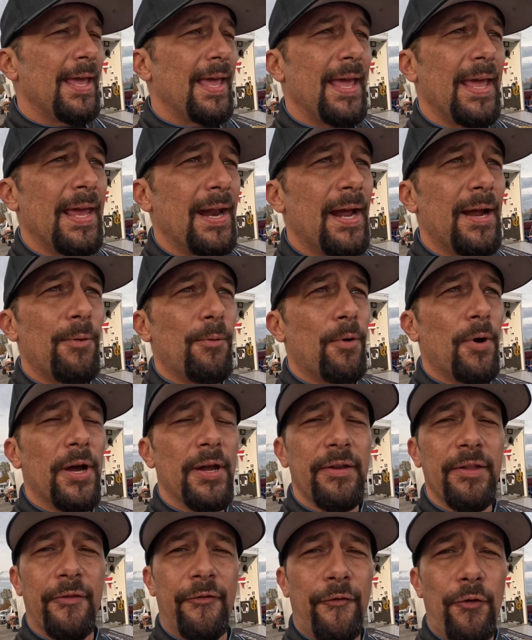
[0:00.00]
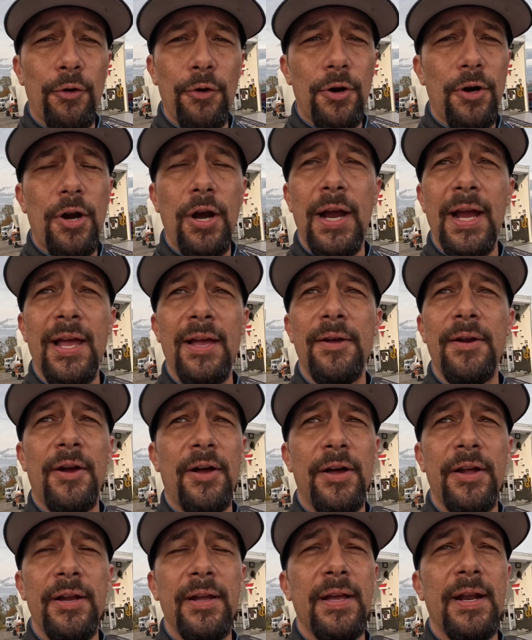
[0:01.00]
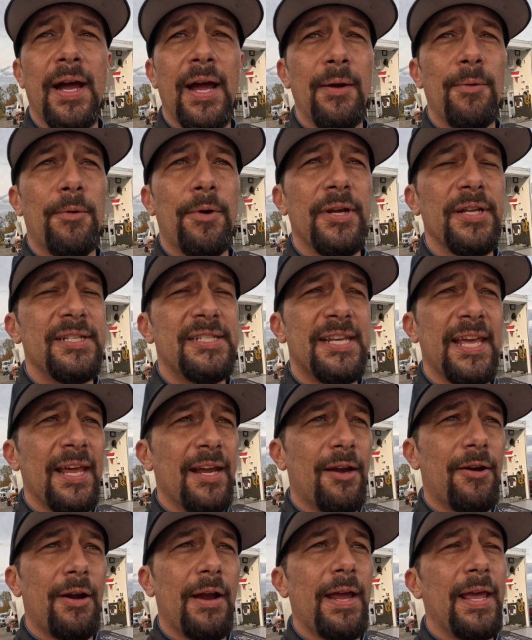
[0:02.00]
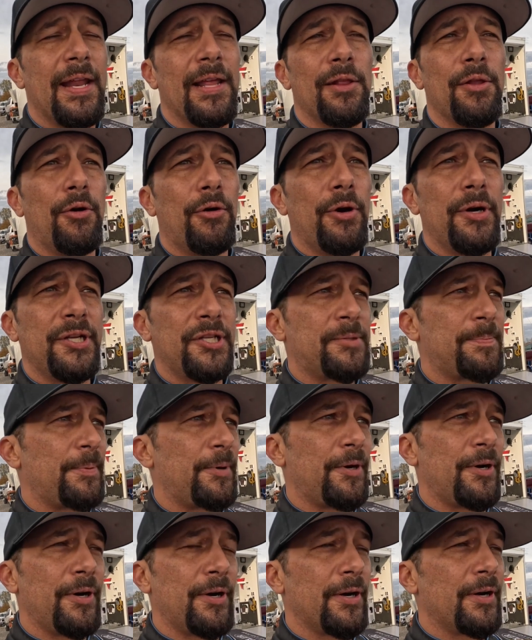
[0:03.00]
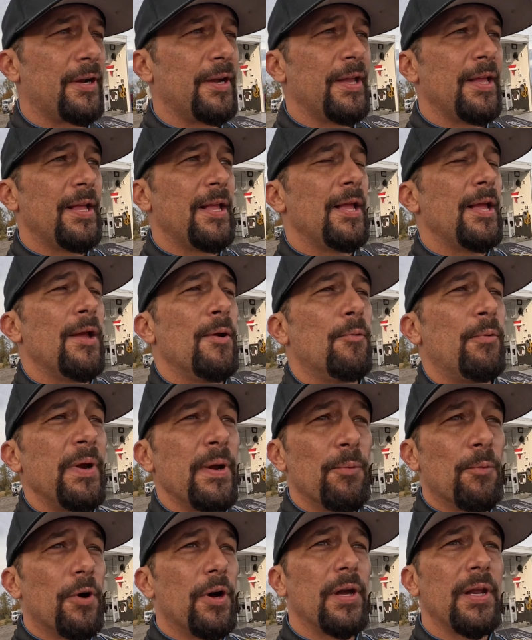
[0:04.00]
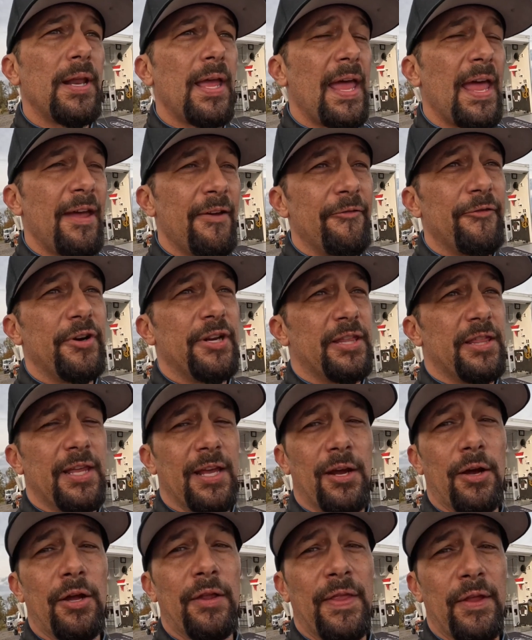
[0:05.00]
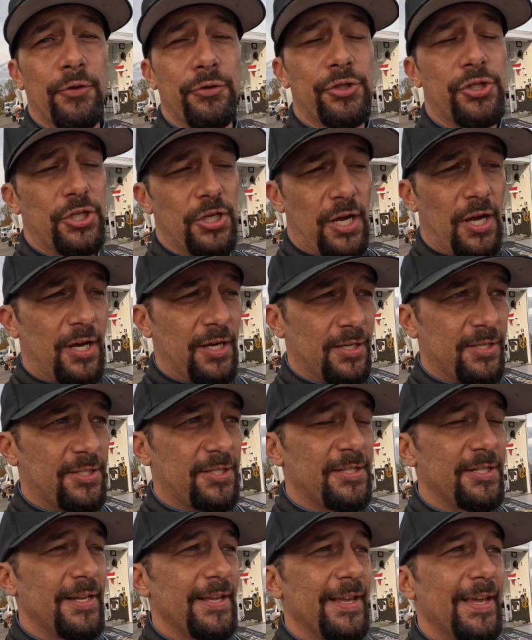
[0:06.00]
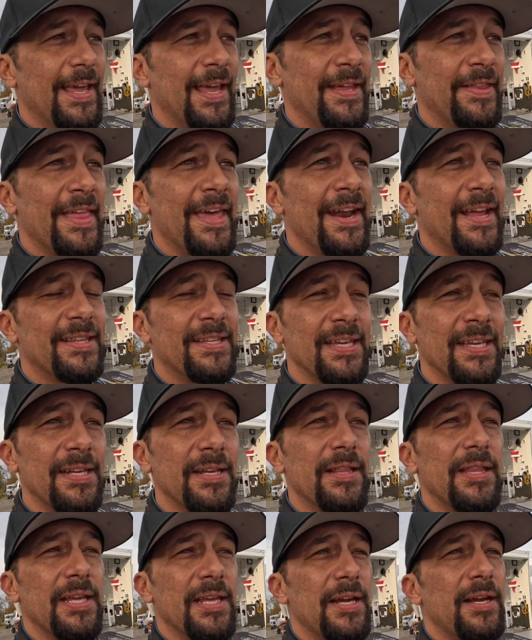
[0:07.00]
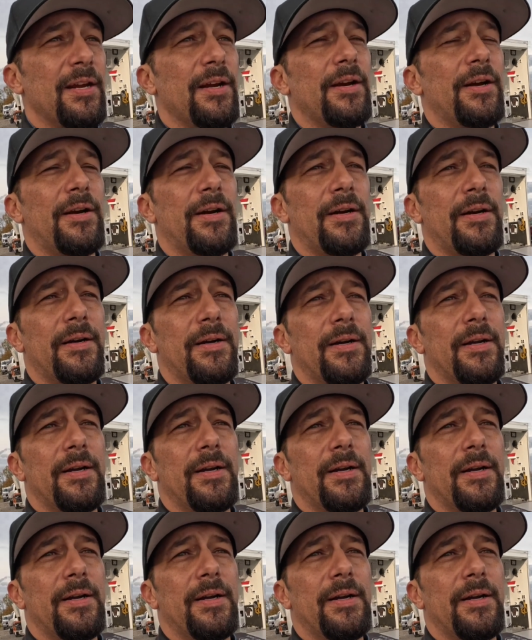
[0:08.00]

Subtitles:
And I won the 4 Crown on it. I won 10 grand at Lawrenceburg. We won everything on those shocks. And then at the end of the year,